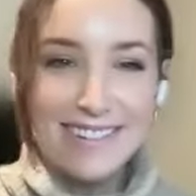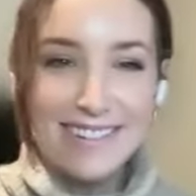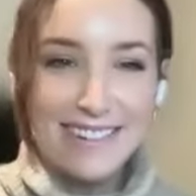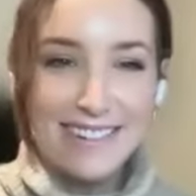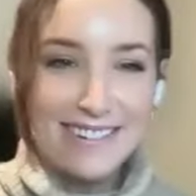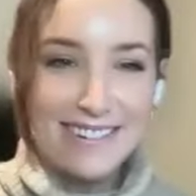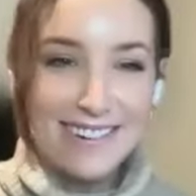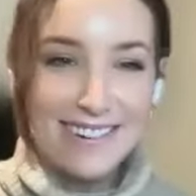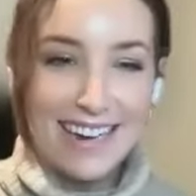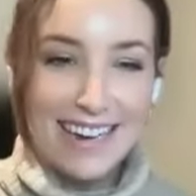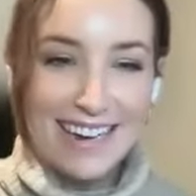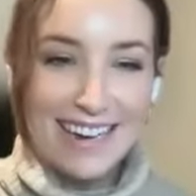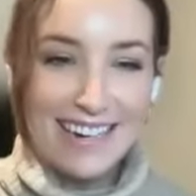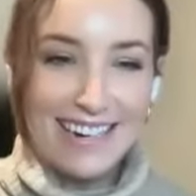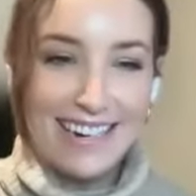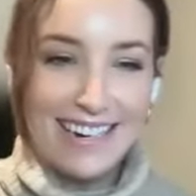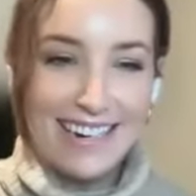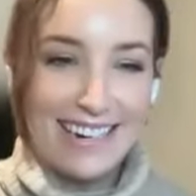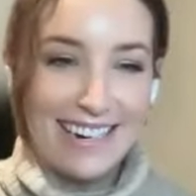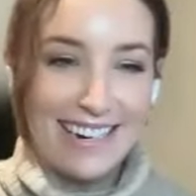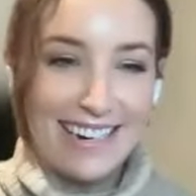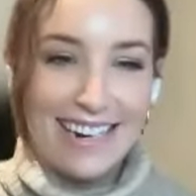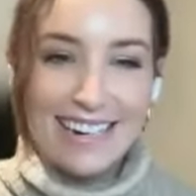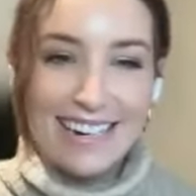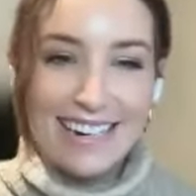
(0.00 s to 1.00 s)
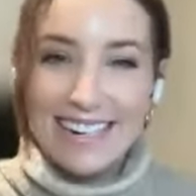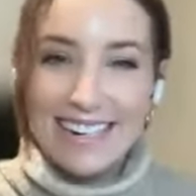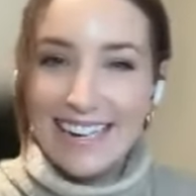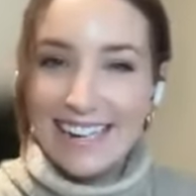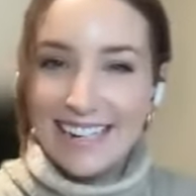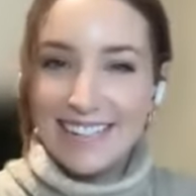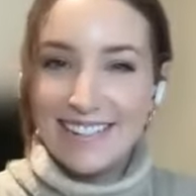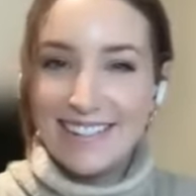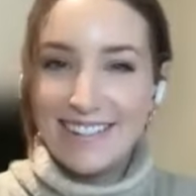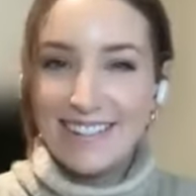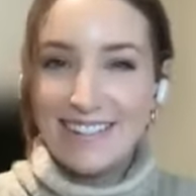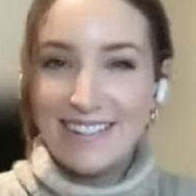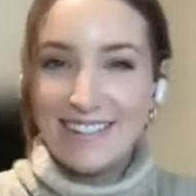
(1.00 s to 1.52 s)
Let's go ahead and
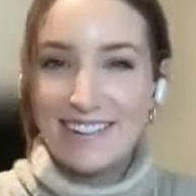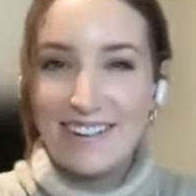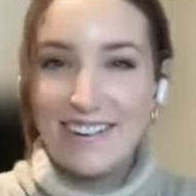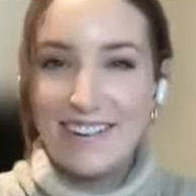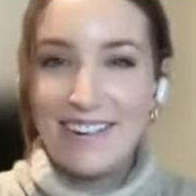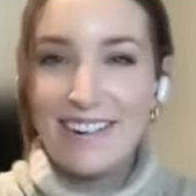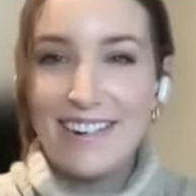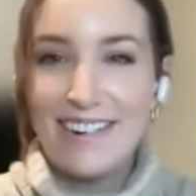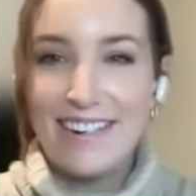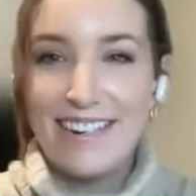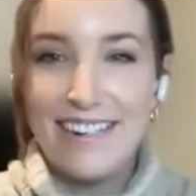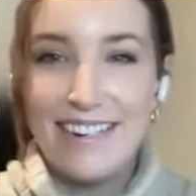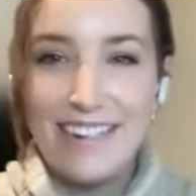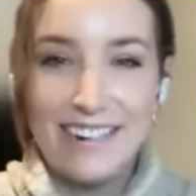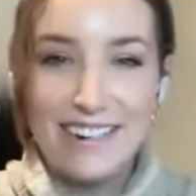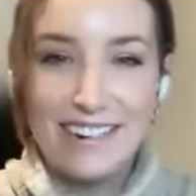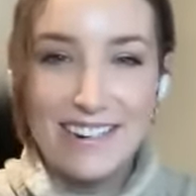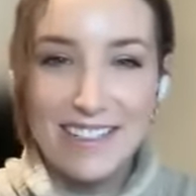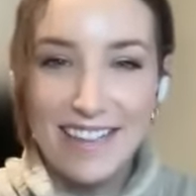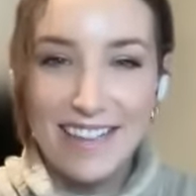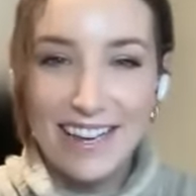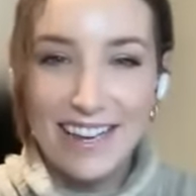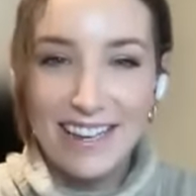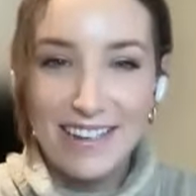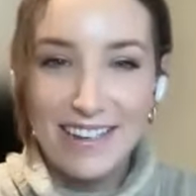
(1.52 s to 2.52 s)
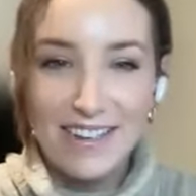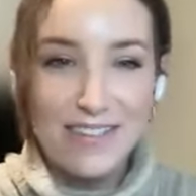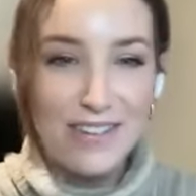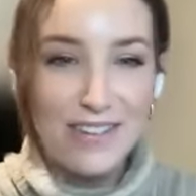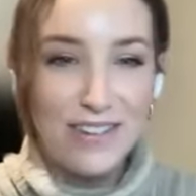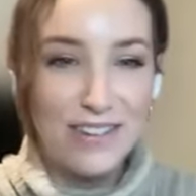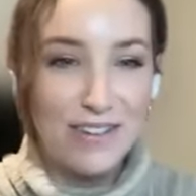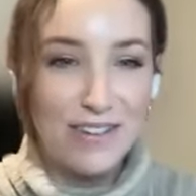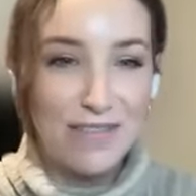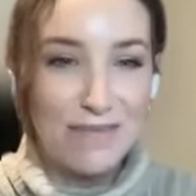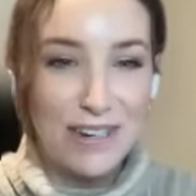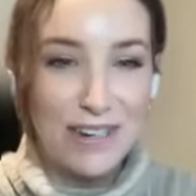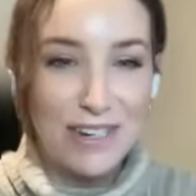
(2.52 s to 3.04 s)
get started here. Thank
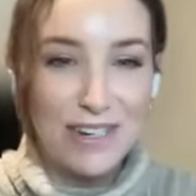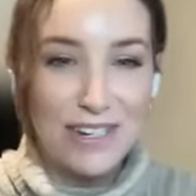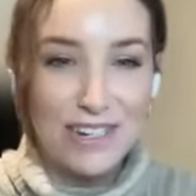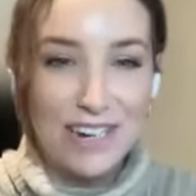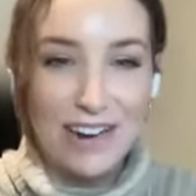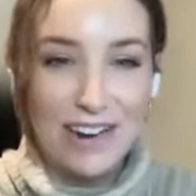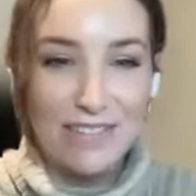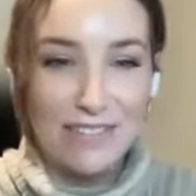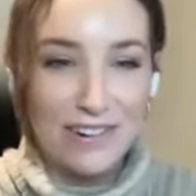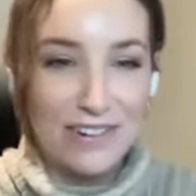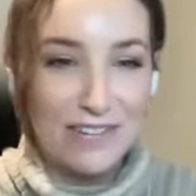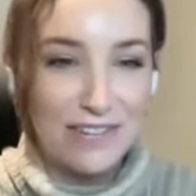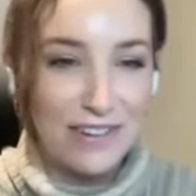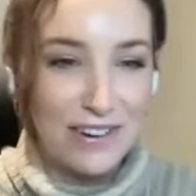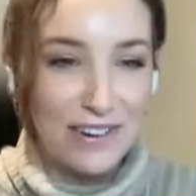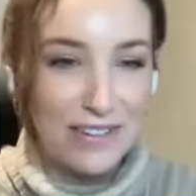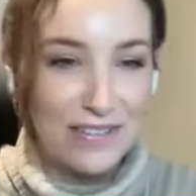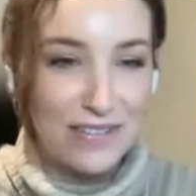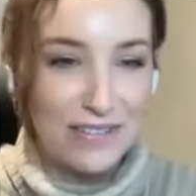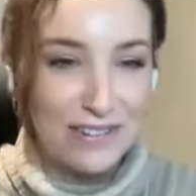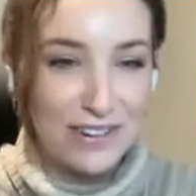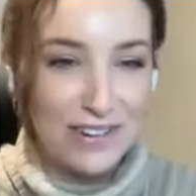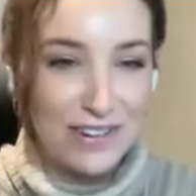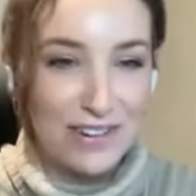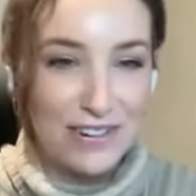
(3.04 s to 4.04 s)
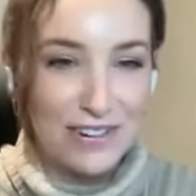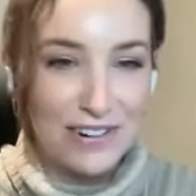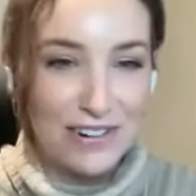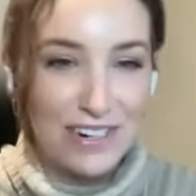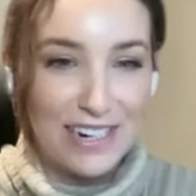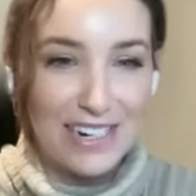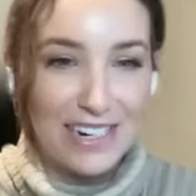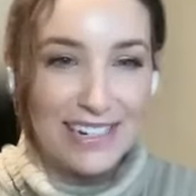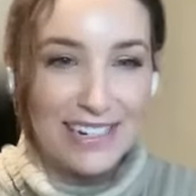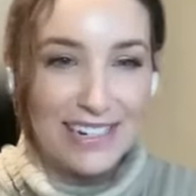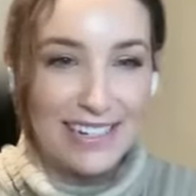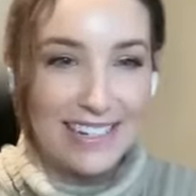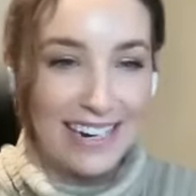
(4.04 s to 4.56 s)
you so much, everyone, for
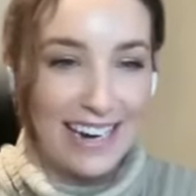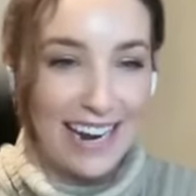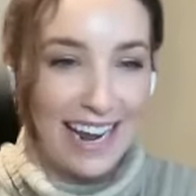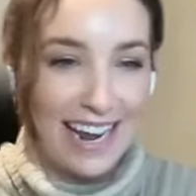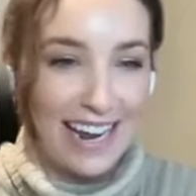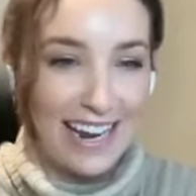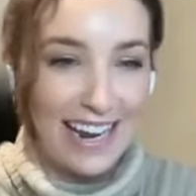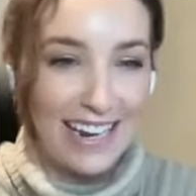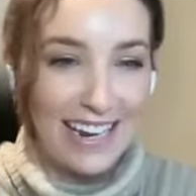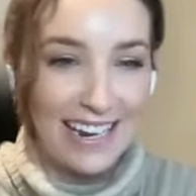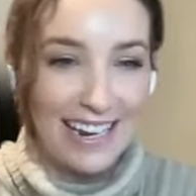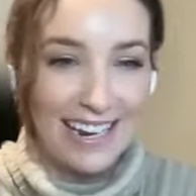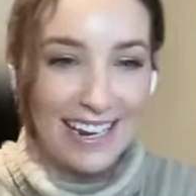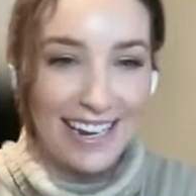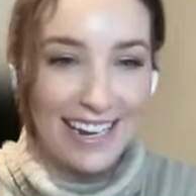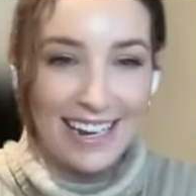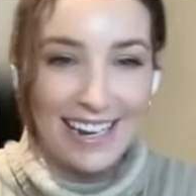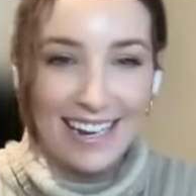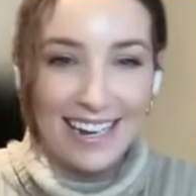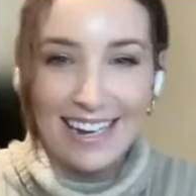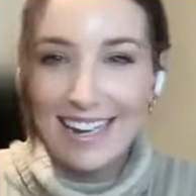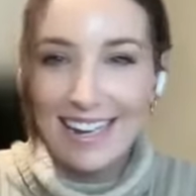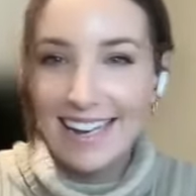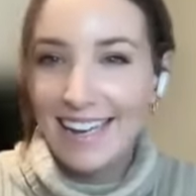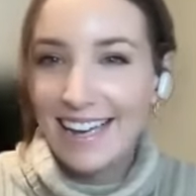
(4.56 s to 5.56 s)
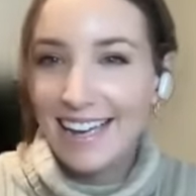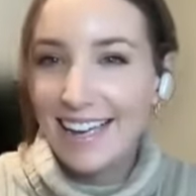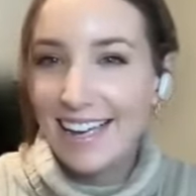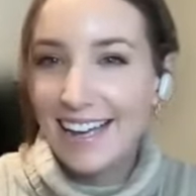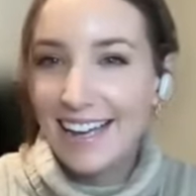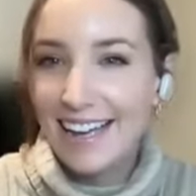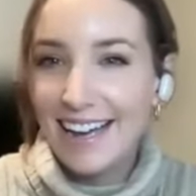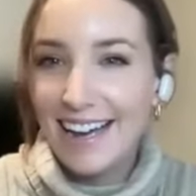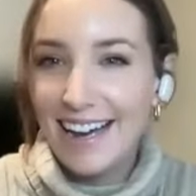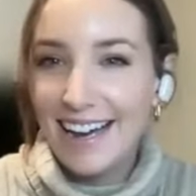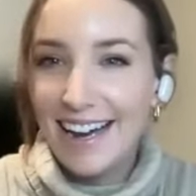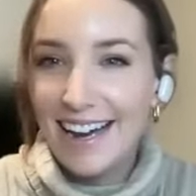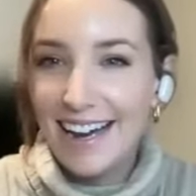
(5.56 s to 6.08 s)
joining today.
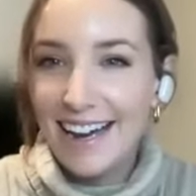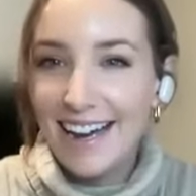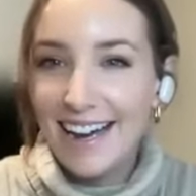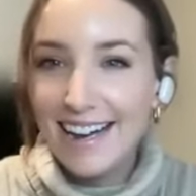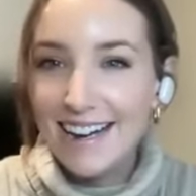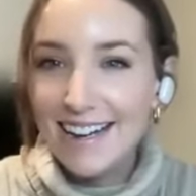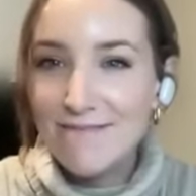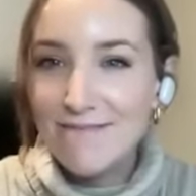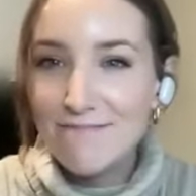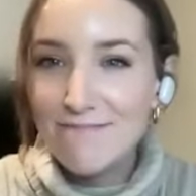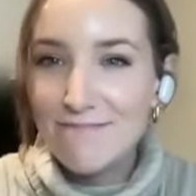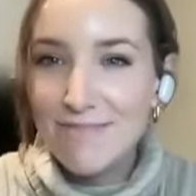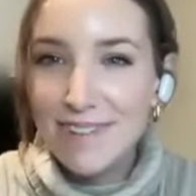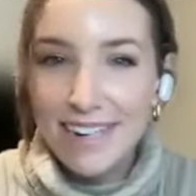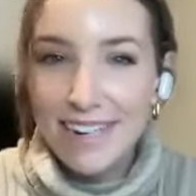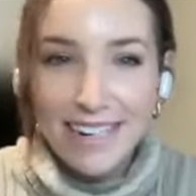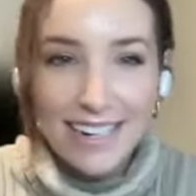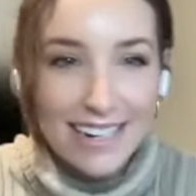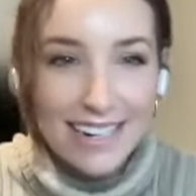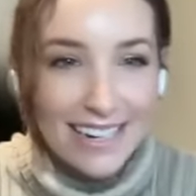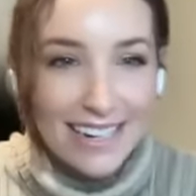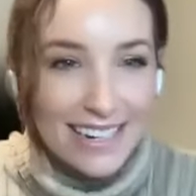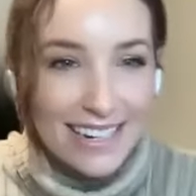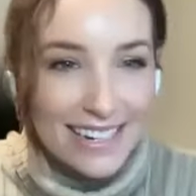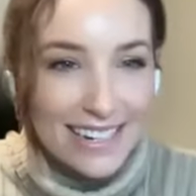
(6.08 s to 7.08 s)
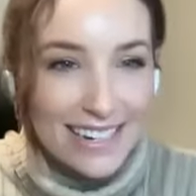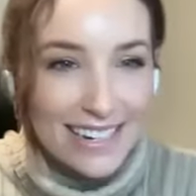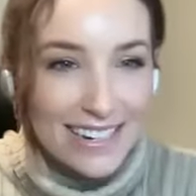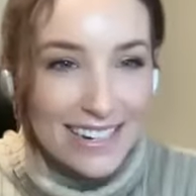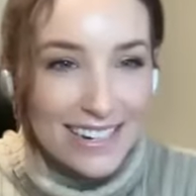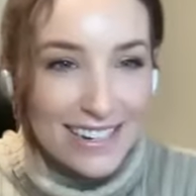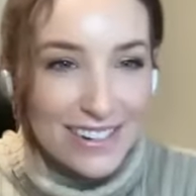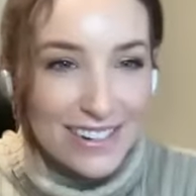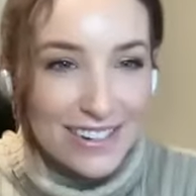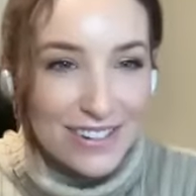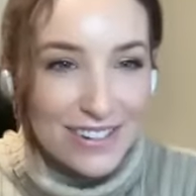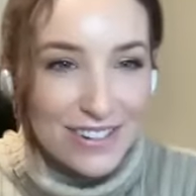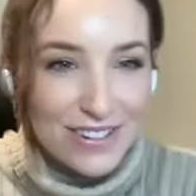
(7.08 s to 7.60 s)
Um,
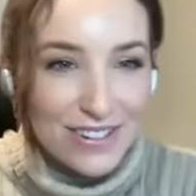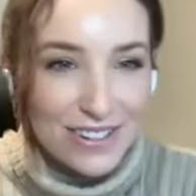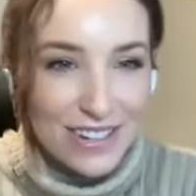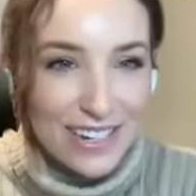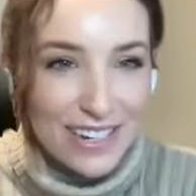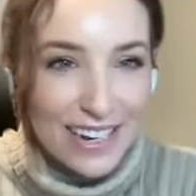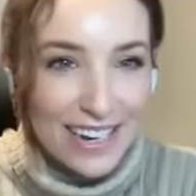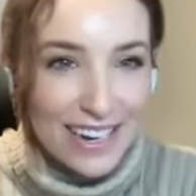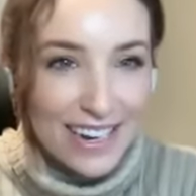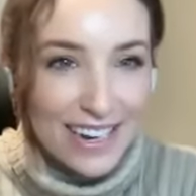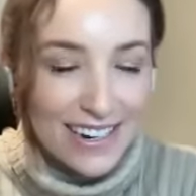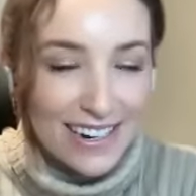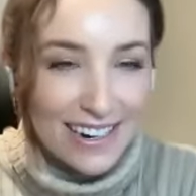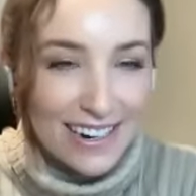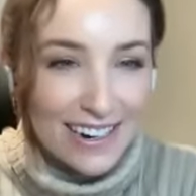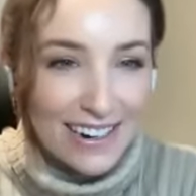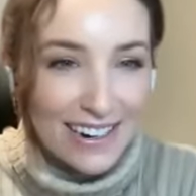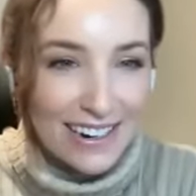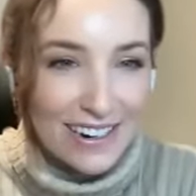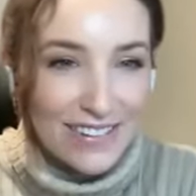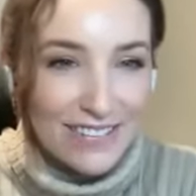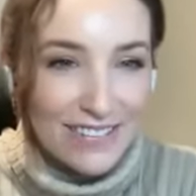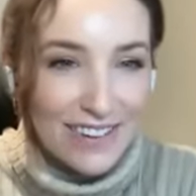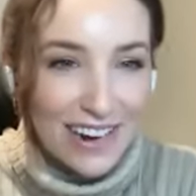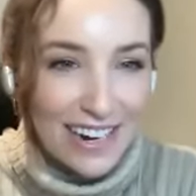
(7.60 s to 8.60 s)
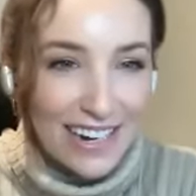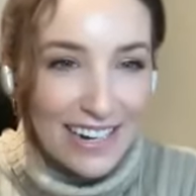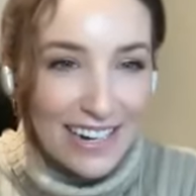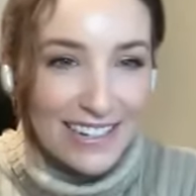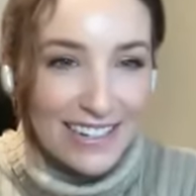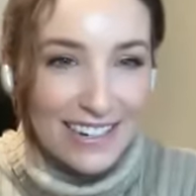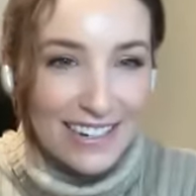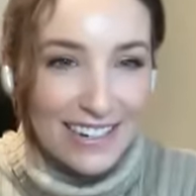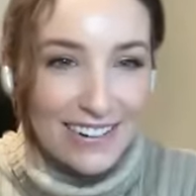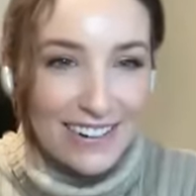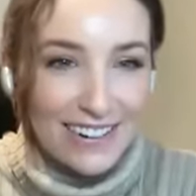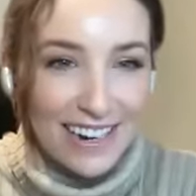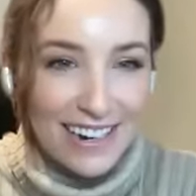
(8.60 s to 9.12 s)
Juliana, are you
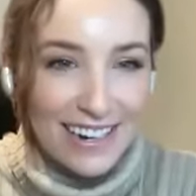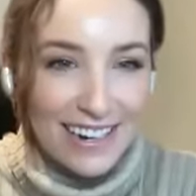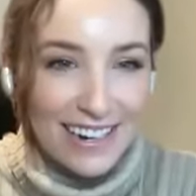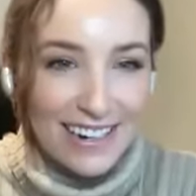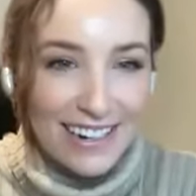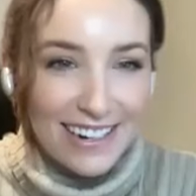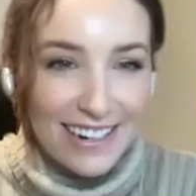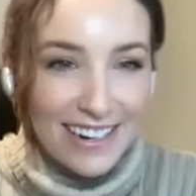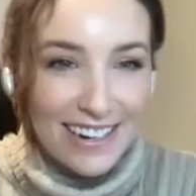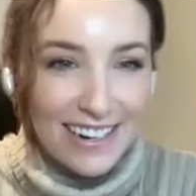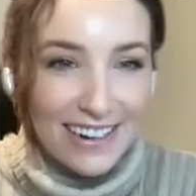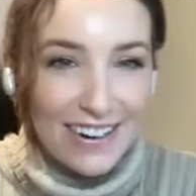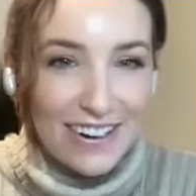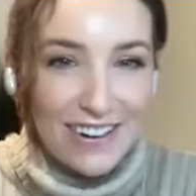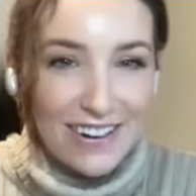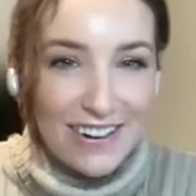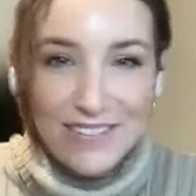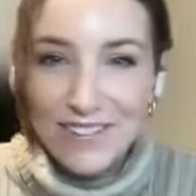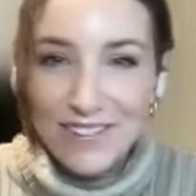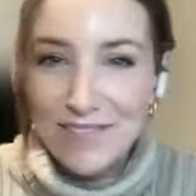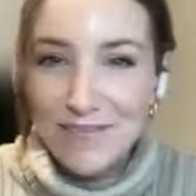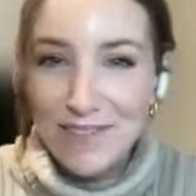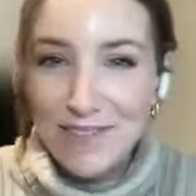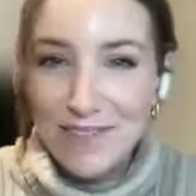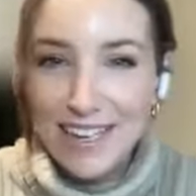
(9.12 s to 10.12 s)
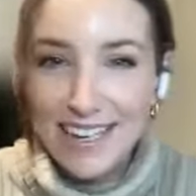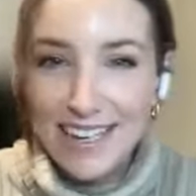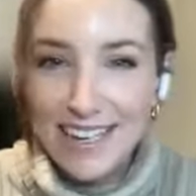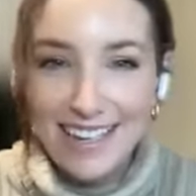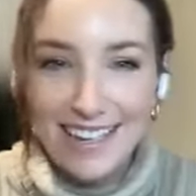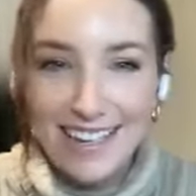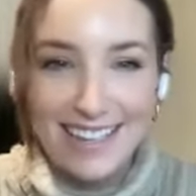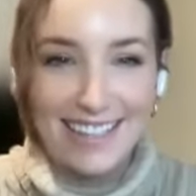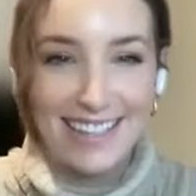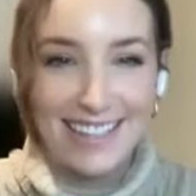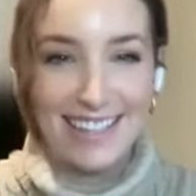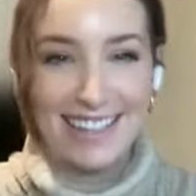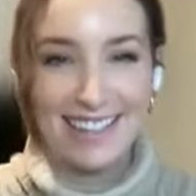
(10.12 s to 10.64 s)
ready to go ahead and kick off with
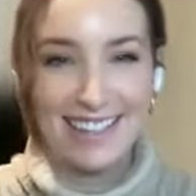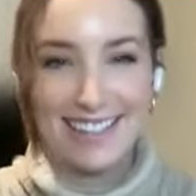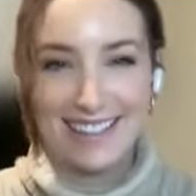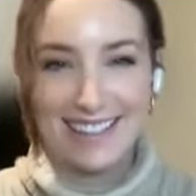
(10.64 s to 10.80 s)
me?